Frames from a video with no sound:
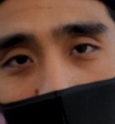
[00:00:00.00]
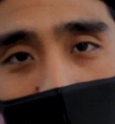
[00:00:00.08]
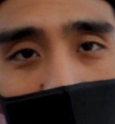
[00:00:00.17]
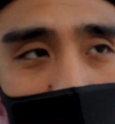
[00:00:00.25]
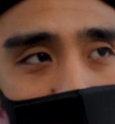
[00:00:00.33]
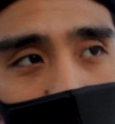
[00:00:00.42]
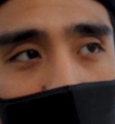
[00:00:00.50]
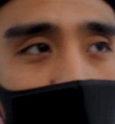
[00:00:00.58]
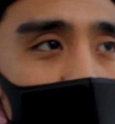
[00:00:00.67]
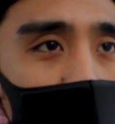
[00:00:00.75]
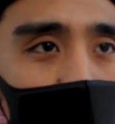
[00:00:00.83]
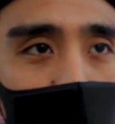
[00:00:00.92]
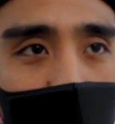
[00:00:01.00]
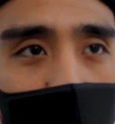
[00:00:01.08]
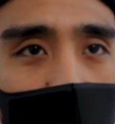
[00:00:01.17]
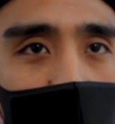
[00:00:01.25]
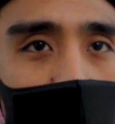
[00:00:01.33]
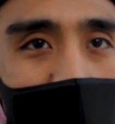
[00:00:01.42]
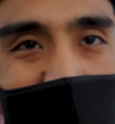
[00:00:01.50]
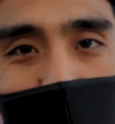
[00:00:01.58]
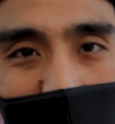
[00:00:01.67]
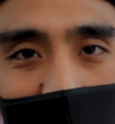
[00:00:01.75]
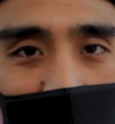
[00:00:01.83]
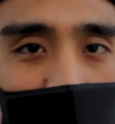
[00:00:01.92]
class, or I don't know,
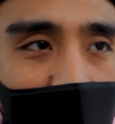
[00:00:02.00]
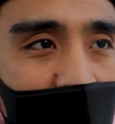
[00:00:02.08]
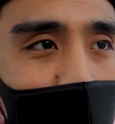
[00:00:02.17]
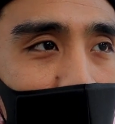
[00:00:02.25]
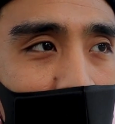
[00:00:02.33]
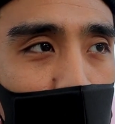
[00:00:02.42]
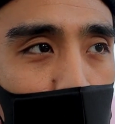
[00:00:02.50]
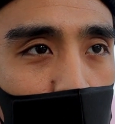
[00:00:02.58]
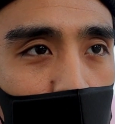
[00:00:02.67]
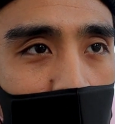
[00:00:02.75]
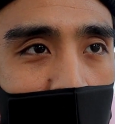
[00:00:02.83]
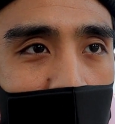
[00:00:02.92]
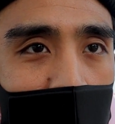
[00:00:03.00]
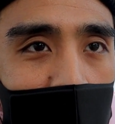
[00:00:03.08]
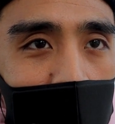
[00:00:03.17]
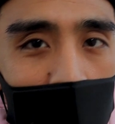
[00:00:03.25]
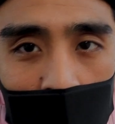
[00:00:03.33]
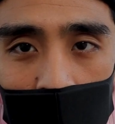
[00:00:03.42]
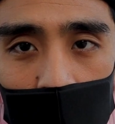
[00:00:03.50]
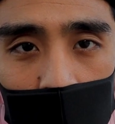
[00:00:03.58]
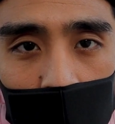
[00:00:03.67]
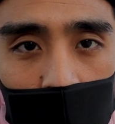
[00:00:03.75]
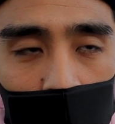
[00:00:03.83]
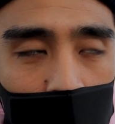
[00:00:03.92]
expensive camera to learn
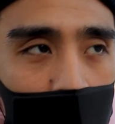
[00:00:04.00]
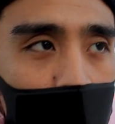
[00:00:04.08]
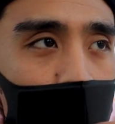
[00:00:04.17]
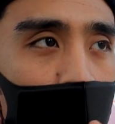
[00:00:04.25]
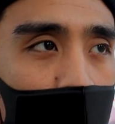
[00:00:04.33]
photography.